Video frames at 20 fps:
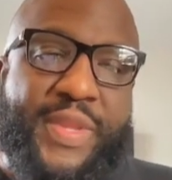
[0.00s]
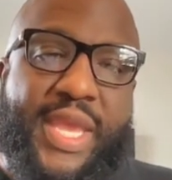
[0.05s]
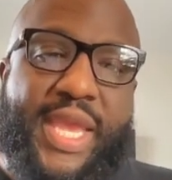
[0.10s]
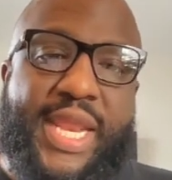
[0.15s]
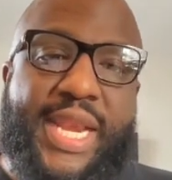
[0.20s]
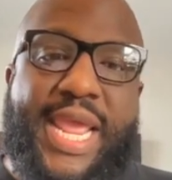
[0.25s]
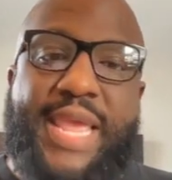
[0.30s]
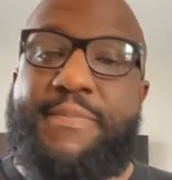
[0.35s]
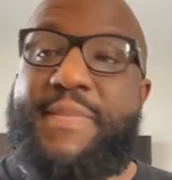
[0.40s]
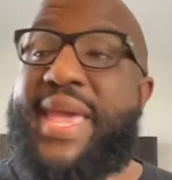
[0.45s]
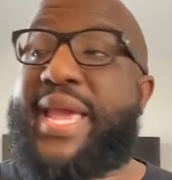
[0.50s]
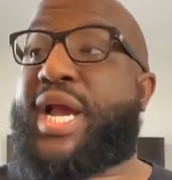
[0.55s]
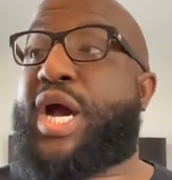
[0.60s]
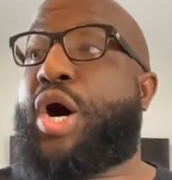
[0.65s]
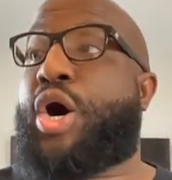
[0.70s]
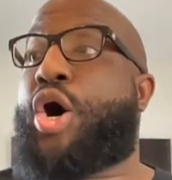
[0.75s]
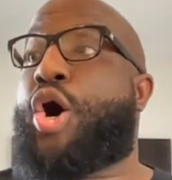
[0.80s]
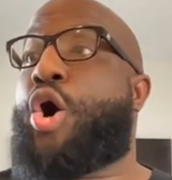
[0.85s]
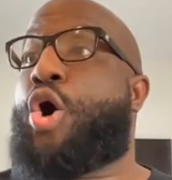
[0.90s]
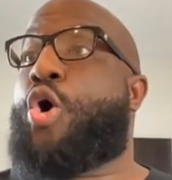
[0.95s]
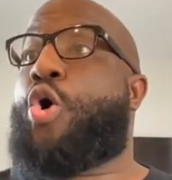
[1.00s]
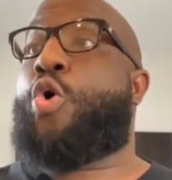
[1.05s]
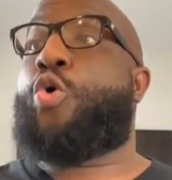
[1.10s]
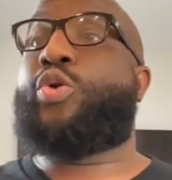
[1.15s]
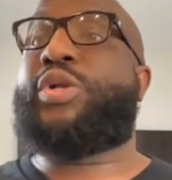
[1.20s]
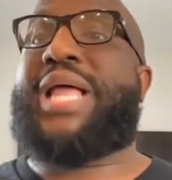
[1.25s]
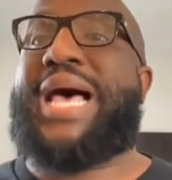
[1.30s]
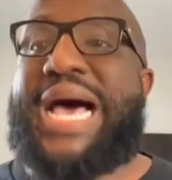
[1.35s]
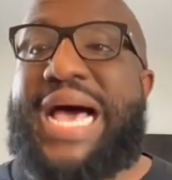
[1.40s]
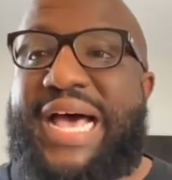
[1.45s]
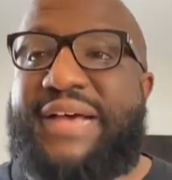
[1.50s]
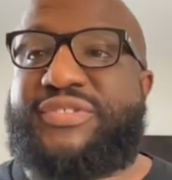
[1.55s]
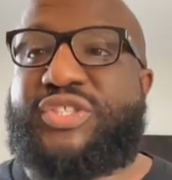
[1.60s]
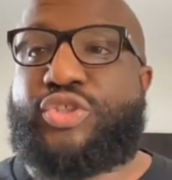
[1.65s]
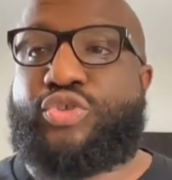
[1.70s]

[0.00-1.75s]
and they make a whole live